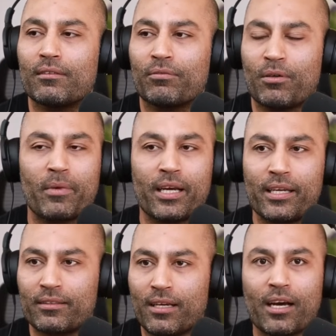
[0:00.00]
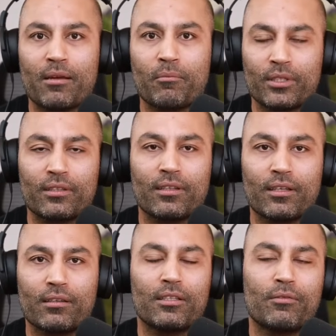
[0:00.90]
from my time with
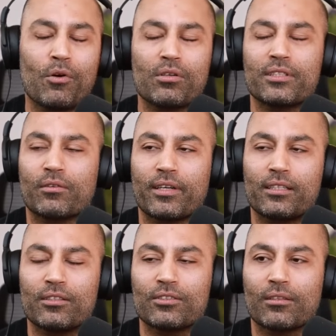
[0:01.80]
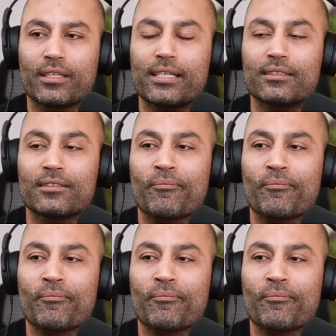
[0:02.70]
the folks over at consulting is,